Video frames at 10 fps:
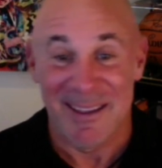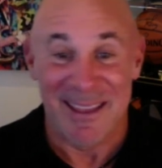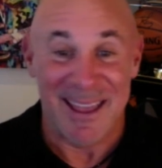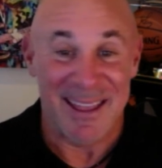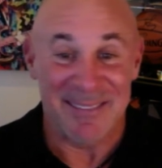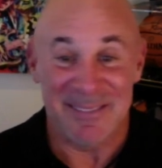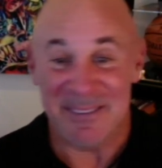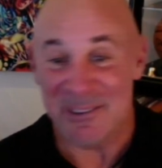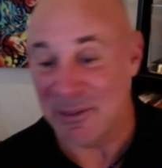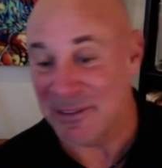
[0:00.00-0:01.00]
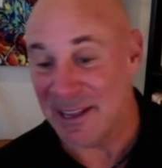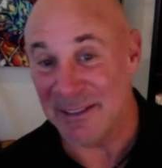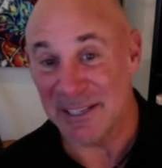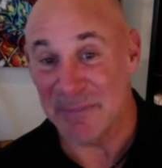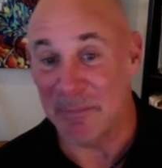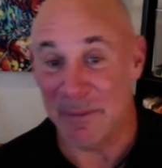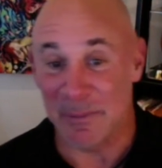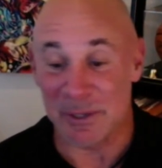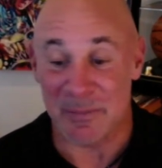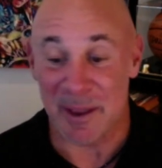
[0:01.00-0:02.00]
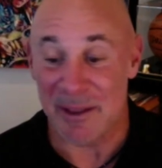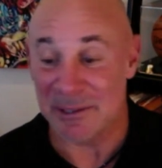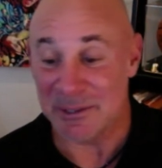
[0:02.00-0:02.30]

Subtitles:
And orthodontists make people smile.